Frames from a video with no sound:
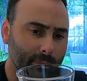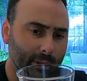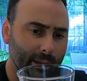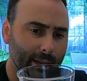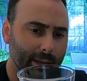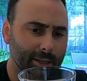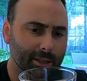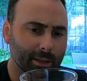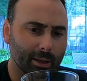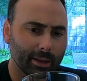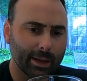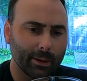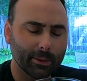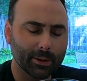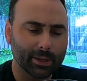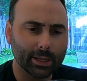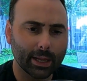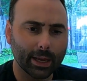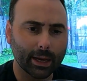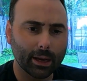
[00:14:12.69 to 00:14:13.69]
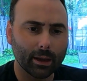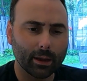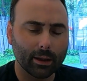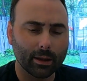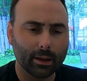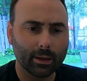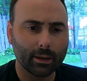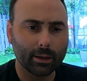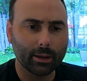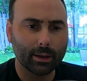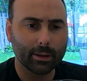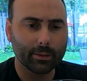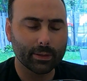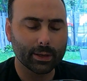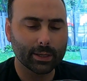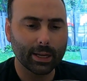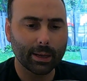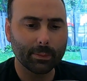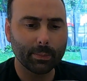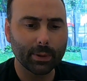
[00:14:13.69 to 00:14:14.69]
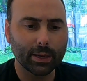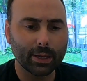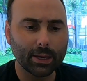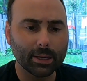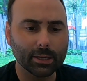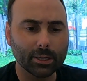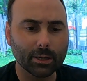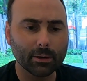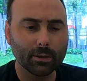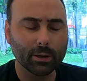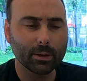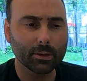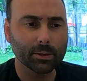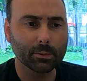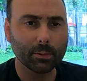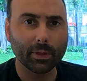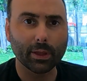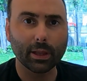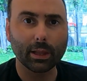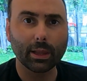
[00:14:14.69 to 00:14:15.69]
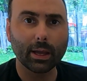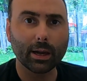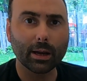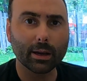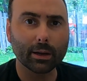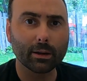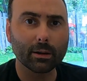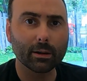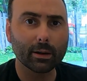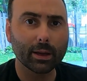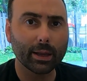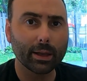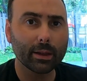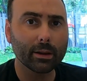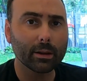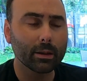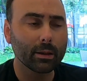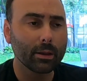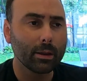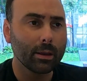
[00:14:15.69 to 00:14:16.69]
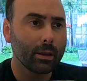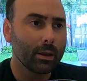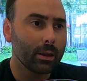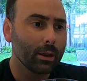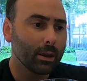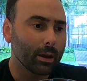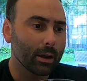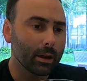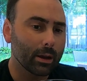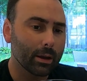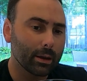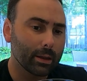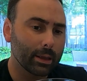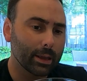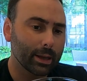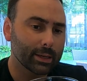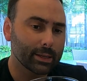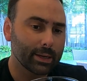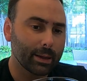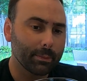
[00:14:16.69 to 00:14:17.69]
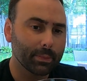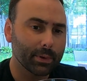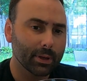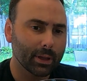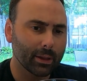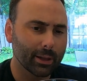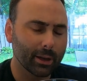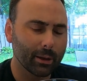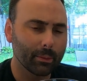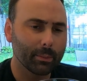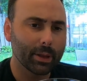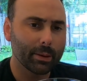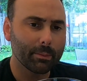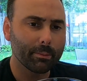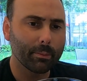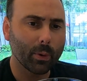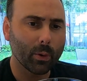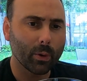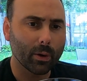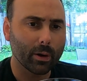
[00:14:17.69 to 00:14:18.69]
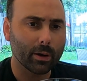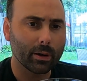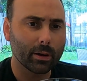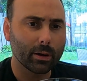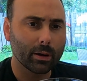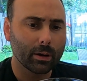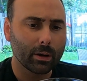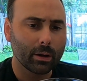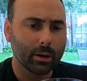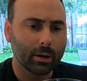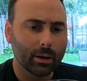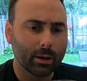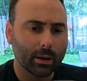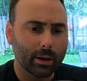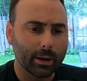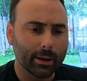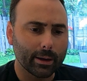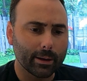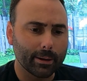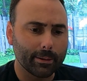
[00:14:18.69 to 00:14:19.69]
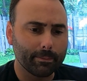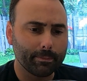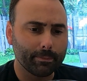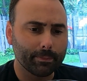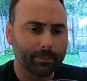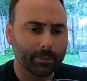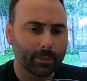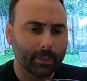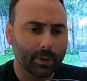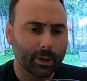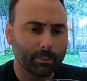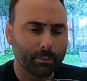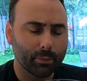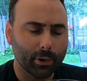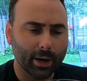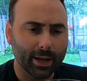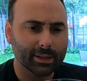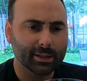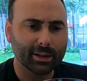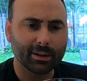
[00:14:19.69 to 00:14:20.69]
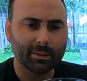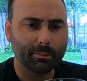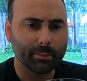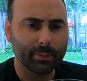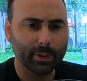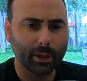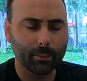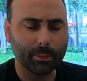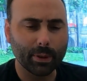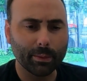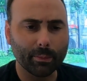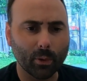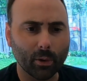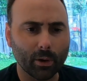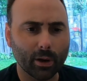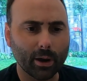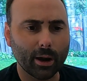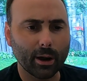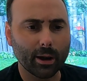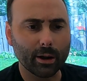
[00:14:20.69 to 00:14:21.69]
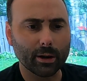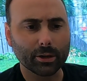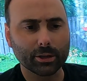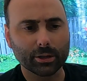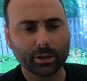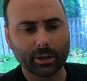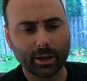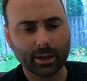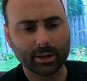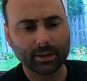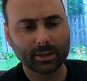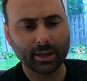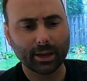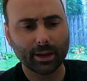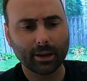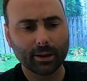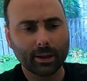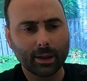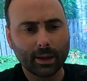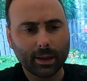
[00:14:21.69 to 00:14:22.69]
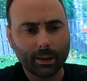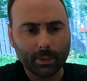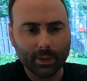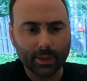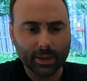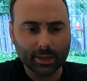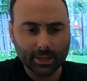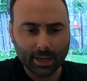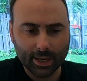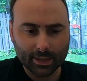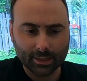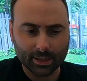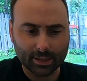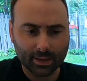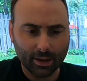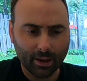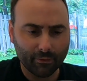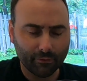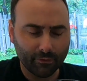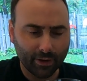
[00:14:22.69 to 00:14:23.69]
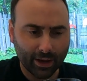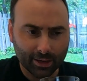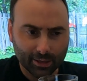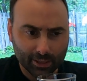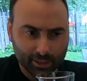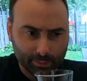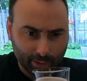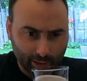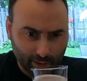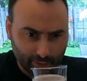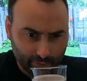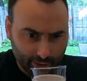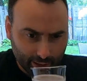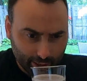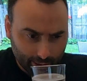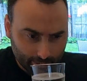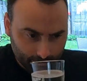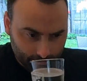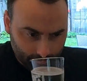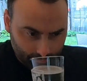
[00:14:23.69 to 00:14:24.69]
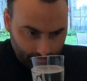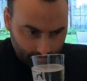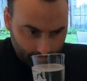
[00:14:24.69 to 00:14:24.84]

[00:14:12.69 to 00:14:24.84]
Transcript: It was like the type of yeast you'd use with a lager kit, except a little bit more present, a little bit more harsh, I'd say. But this has a faint smell of that.